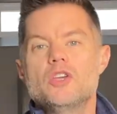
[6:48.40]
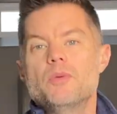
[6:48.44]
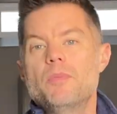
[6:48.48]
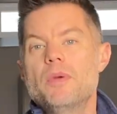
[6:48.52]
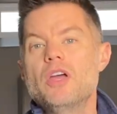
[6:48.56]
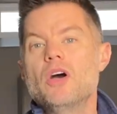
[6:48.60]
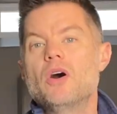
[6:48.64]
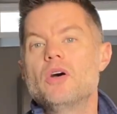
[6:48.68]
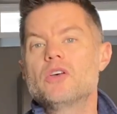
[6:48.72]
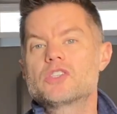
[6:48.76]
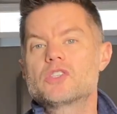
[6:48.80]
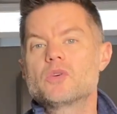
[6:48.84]

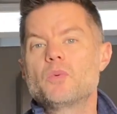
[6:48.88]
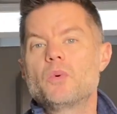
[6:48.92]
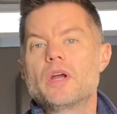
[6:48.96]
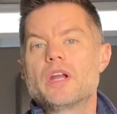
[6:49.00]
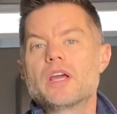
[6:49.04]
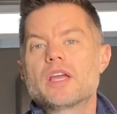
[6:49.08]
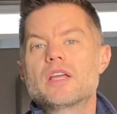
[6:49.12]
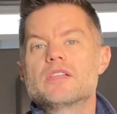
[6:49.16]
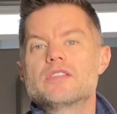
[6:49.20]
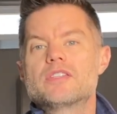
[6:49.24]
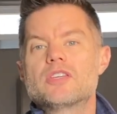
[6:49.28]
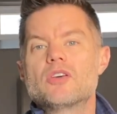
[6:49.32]
may also want
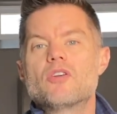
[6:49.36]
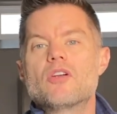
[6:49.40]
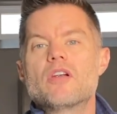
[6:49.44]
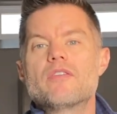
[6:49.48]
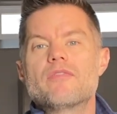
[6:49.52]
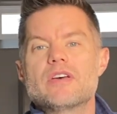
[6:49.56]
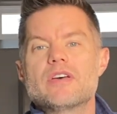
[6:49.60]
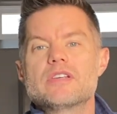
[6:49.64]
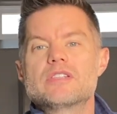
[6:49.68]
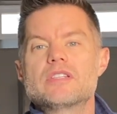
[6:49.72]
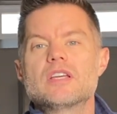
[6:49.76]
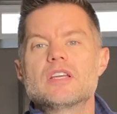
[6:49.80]
to consider
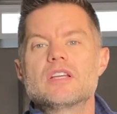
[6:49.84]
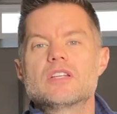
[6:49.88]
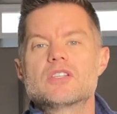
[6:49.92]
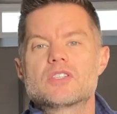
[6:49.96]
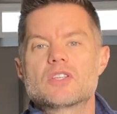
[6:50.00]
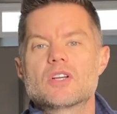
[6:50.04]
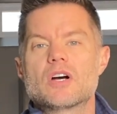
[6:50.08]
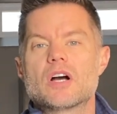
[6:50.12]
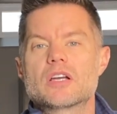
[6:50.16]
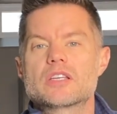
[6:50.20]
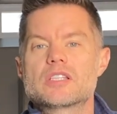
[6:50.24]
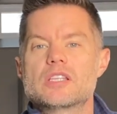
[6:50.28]
investing in
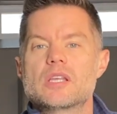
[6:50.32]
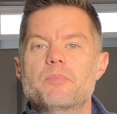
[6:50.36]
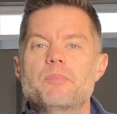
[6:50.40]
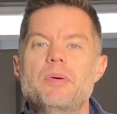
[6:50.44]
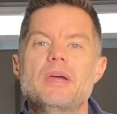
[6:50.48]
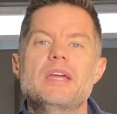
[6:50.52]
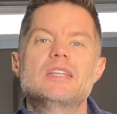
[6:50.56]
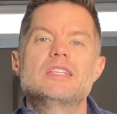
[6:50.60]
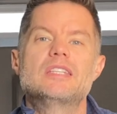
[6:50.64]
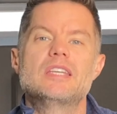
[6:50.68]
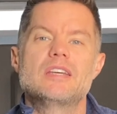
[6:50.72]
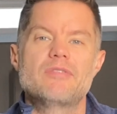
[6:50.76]
stocks that
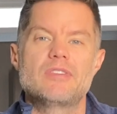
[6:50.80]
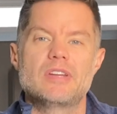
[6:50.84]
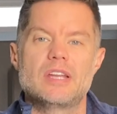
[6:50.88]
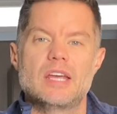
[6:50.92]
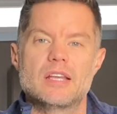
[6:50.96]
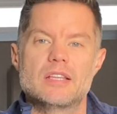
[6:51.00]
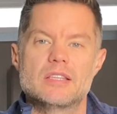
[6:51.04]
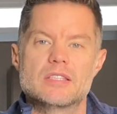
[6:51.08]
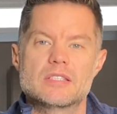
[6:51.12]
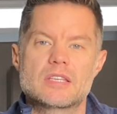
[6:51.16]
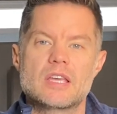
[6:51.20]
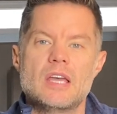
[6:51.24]
pay
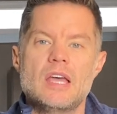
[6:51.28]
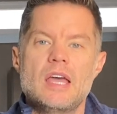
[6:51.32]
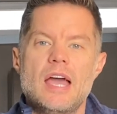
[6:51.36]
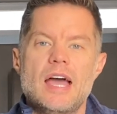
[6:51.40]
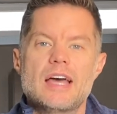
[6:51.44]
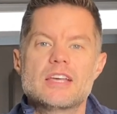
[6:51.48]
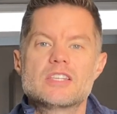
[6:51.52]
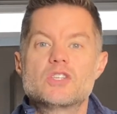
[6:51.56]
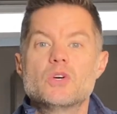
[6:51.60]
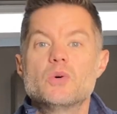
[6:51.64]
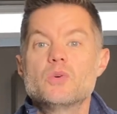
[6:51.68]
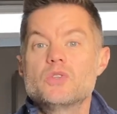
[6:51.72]
dividends,
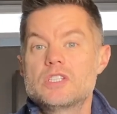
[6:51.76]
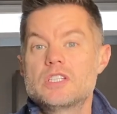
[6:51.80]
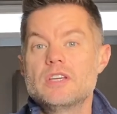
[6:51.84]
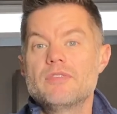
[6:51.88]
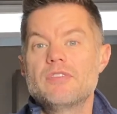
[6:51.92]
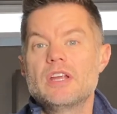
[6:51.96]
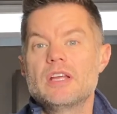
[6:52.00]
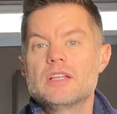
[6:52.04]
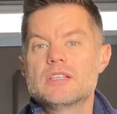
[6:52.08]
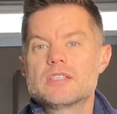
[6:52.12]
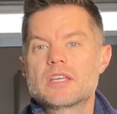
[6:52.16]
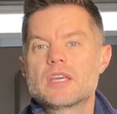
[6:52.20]
as those
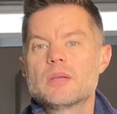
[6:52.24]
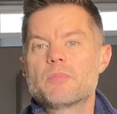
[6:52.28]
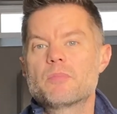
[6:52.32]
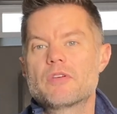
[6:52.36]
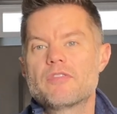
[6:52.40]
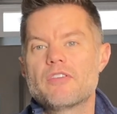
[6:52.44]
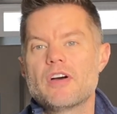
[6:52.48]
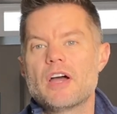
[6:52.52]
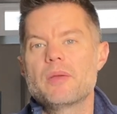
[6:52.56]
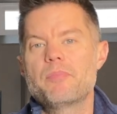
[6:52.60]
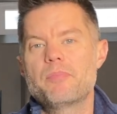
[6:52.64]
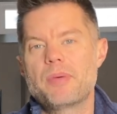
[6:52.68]
dividends can
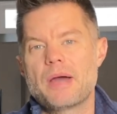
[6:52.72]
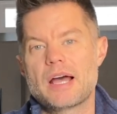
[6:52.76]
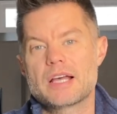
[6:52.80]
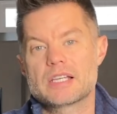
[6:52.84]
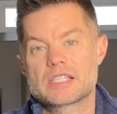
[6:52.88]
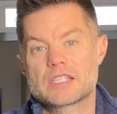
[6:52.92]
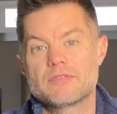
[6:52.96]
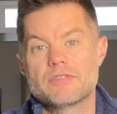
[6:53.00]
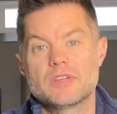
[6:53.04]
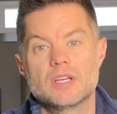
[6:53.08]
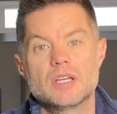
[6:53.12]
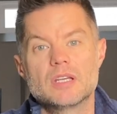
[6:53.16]
provide
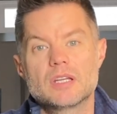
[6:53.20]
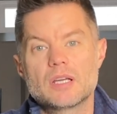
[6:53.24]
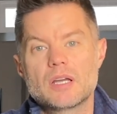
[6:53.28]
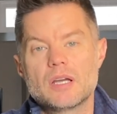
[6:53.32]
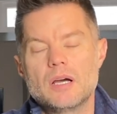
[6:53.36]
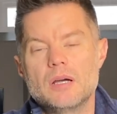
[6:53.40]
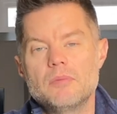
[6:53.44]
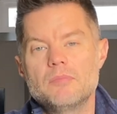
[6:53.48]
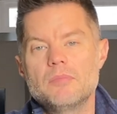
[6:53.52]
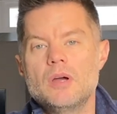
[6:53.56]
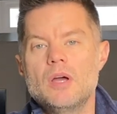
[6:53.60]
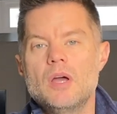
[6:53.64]
passive
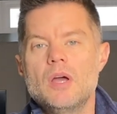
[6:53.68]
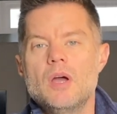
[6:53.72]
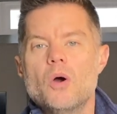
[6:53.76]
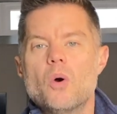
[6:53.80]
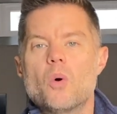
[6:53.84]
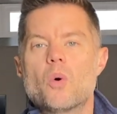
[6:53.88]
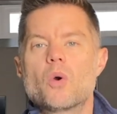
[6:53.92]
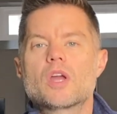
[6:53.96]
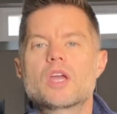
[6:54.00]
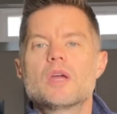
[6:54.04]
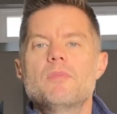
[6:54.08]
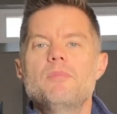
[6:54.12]
income
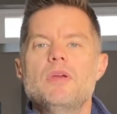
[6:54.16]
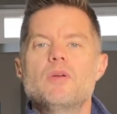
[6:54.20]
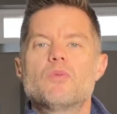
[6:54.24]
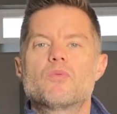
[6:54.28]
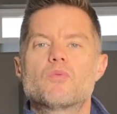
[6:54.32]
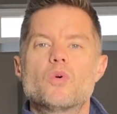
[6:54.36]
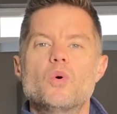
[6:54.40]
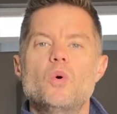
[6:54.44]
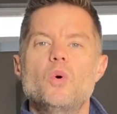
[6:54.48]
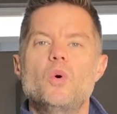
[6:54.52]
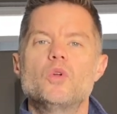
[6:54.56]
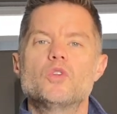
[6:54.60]
or can be
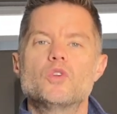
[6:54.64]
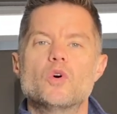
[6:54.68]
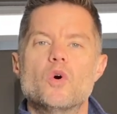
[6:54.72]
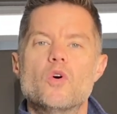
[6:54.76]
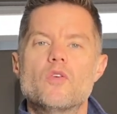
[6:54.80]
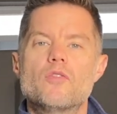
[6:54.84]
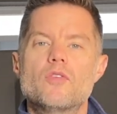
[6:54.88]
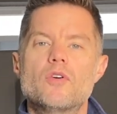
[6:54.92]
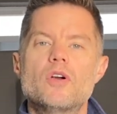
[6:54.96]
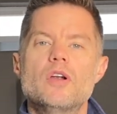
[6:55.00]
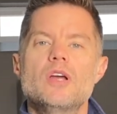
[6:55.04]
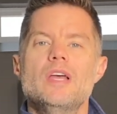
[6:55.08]
rolled
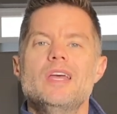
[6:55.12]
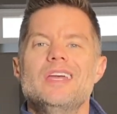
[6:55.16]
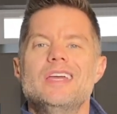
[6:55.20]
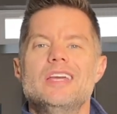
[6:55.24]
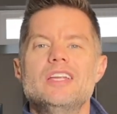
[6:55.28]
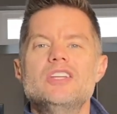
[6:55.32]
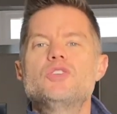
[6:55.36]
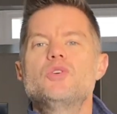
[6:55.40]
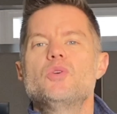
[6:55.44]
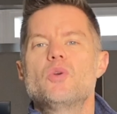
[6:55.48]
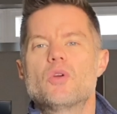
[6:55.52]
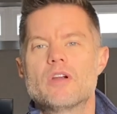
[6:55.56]
over
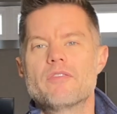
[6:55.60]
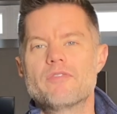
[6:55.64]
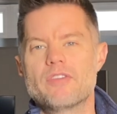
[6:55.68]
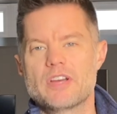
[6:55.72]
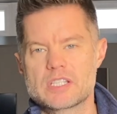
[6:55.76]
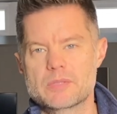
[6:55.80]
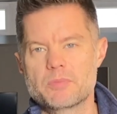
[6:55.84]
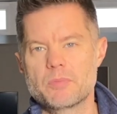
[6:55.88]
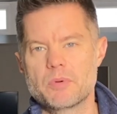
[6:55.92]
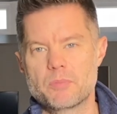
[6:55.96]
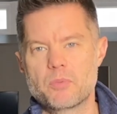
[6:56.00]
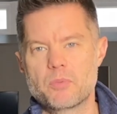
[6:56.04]
into your investment